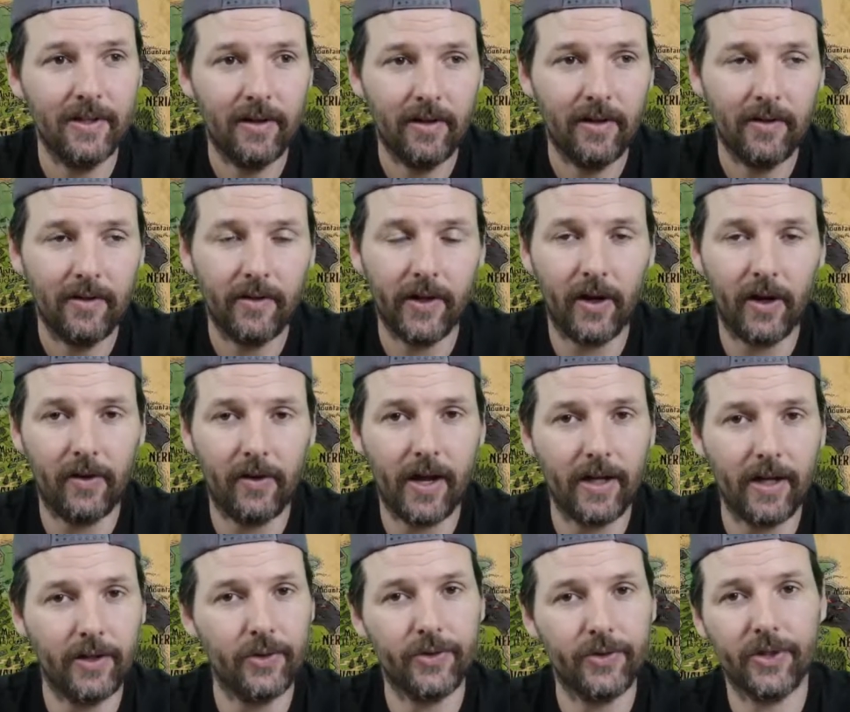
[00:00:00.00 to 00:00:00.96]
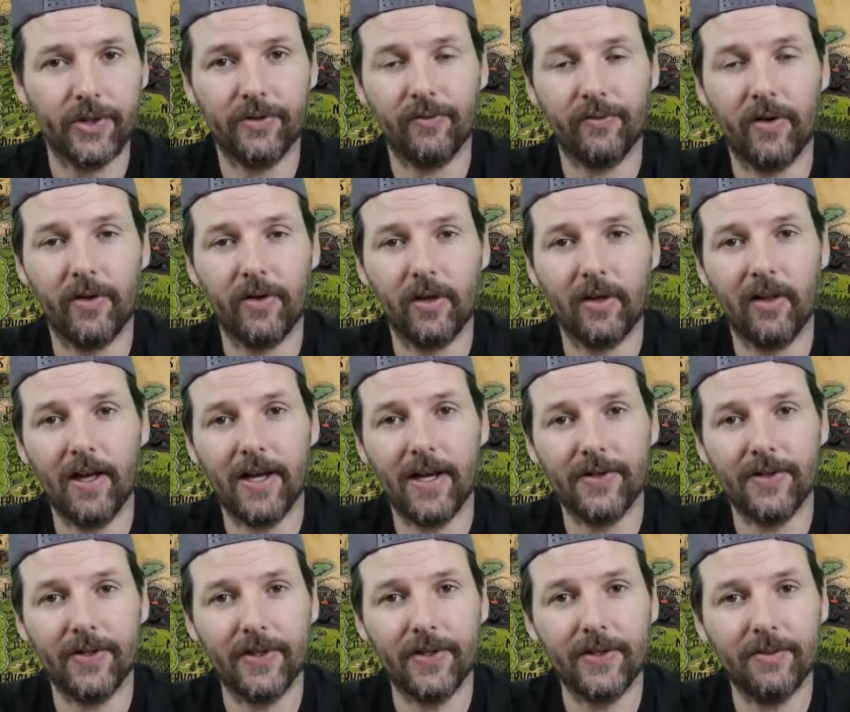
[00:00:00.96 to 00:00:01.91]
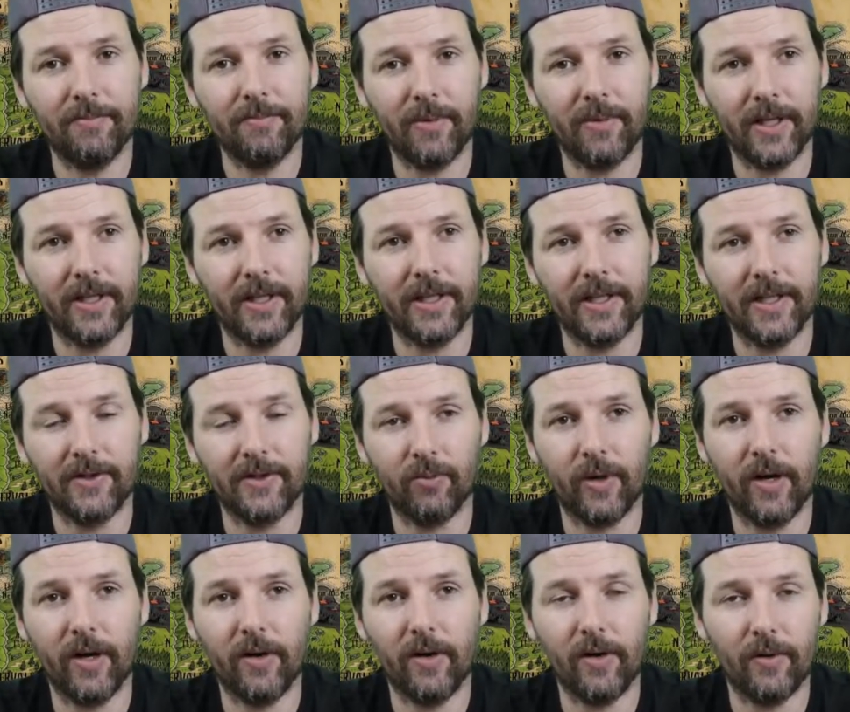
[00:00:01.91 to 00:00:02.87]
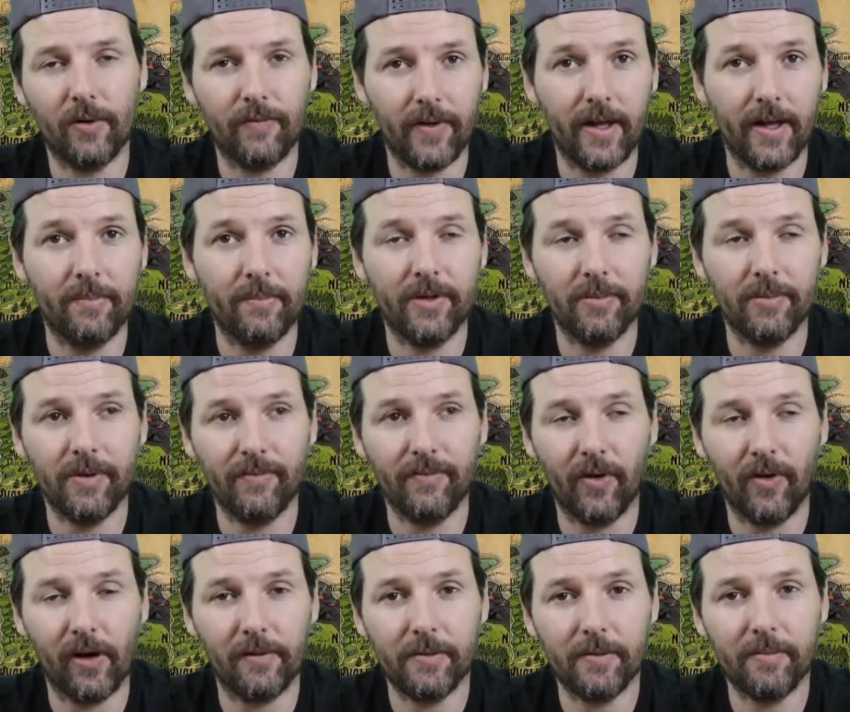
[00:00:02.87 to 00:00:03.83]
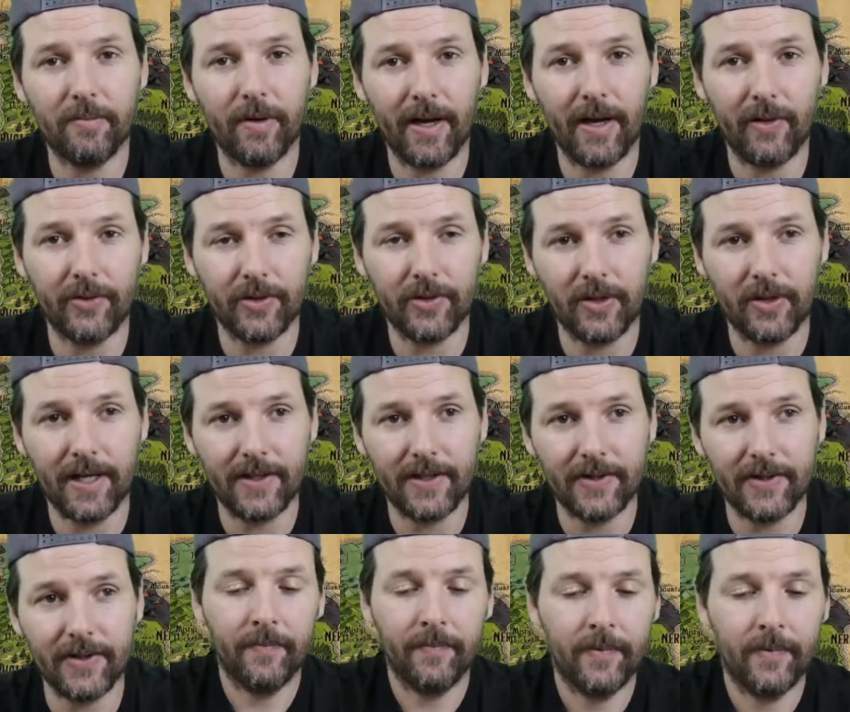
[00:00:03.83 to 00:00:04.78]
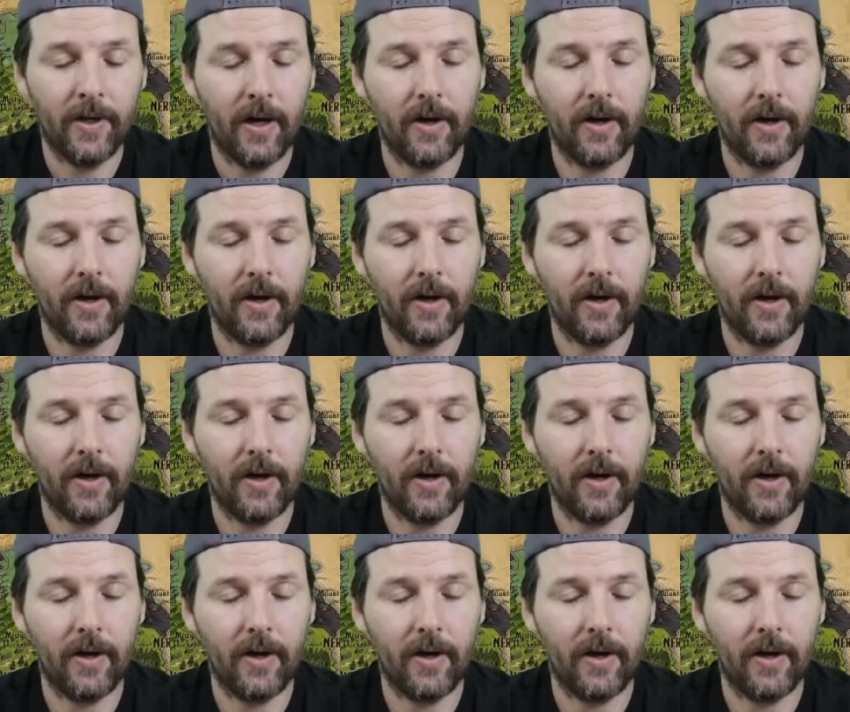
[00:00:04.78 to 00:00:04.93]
They are not useless for other classes, but it is rarer for them to be farmed by those classes.